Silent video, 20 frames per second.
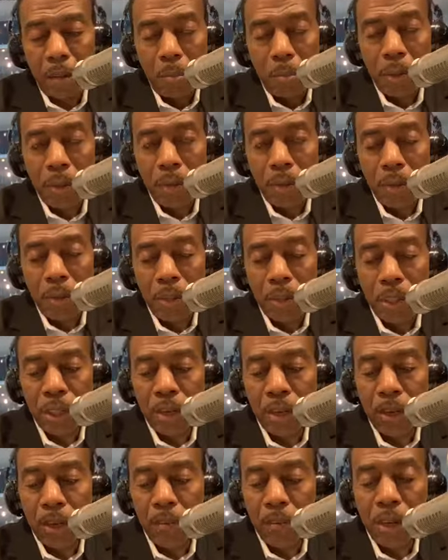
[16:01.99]
bringing you the
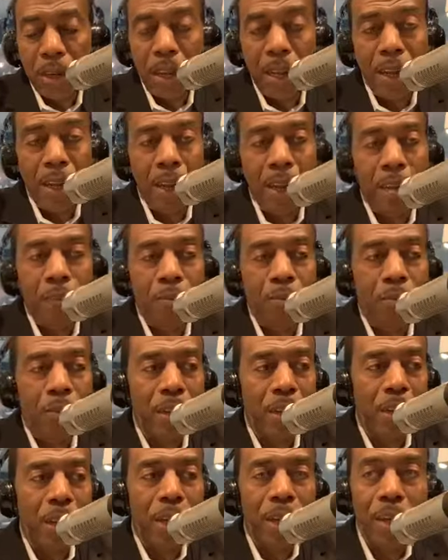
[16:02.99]
show every
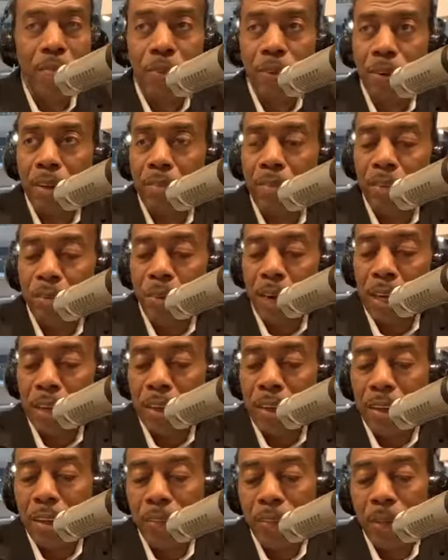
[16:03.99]
live live here every Friday
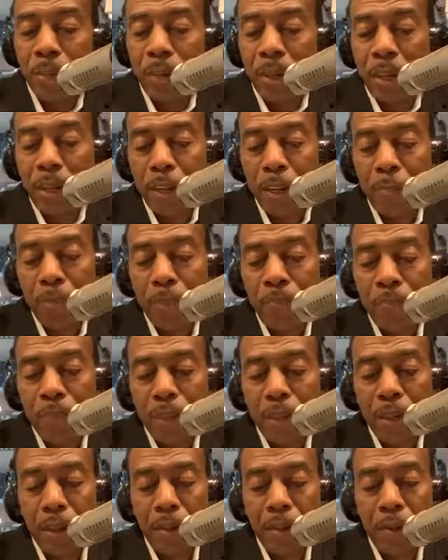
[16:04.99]
at 10:30 a.m.
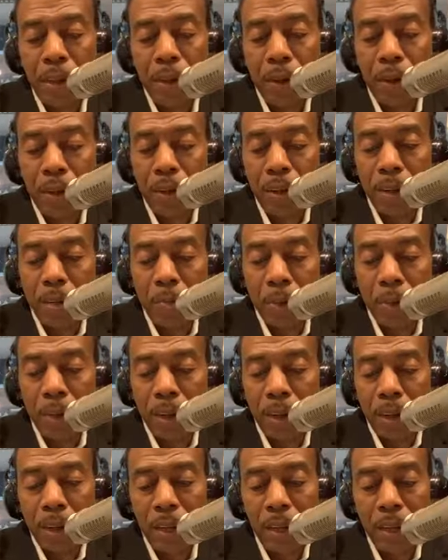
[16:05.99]
We call it the Good
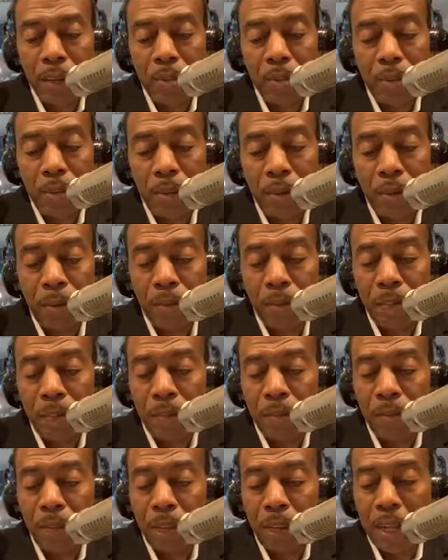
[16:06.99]
Marketing Gospel. I also
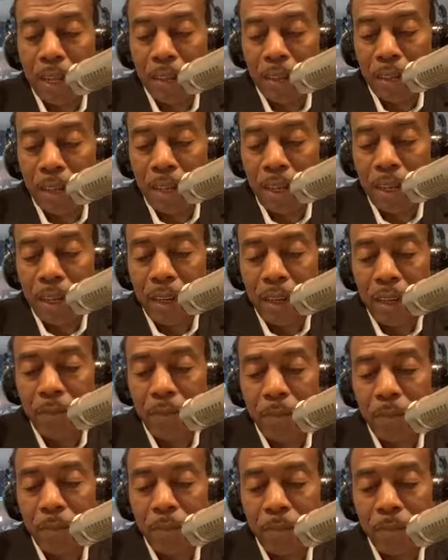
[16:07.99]
have Falasha Day. Now, if
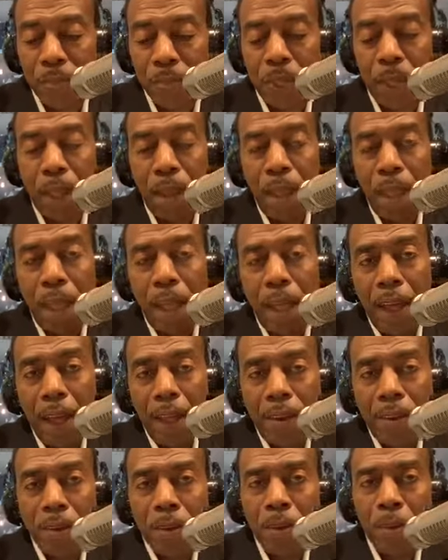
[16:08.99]
you I
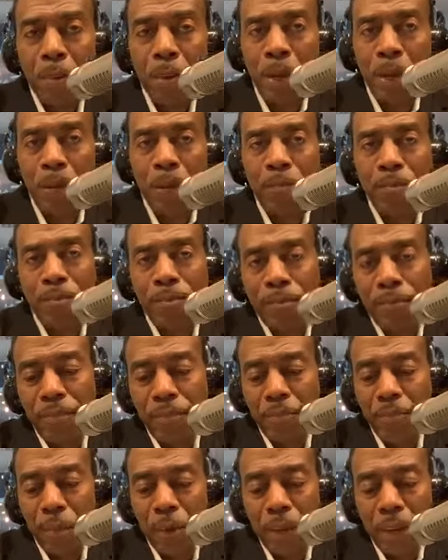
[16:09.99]
talk about
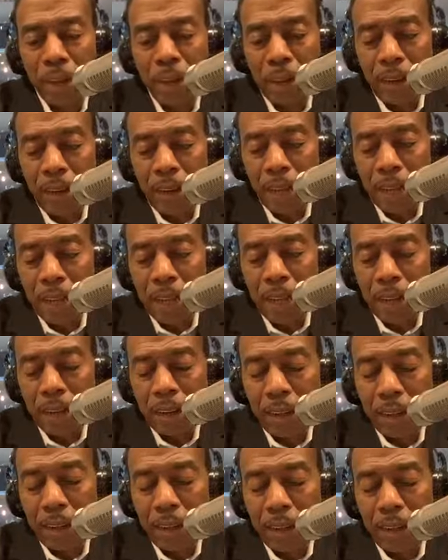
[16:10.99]
marketing a lot.
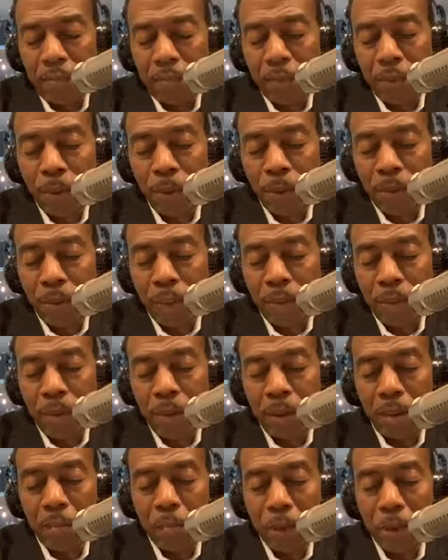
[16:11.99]
I've told you that
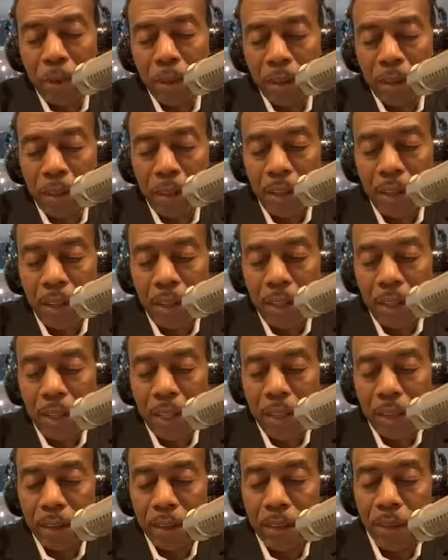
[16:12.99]
uh, marketing is
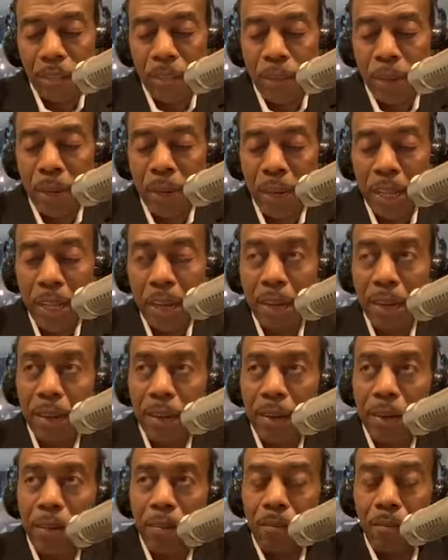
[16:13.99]
like this
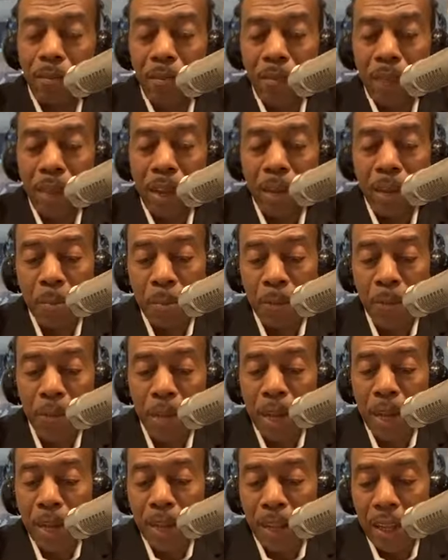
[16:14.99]
three-legged table you
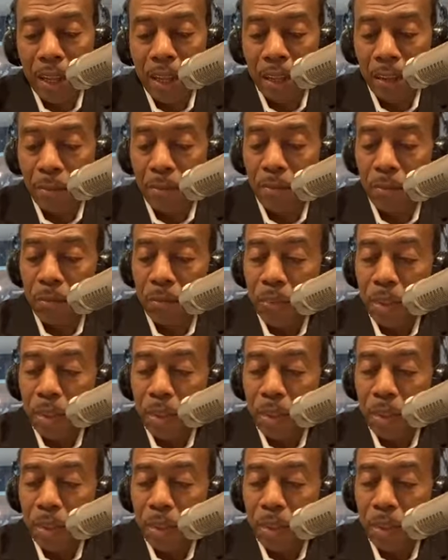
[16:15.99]
got to have.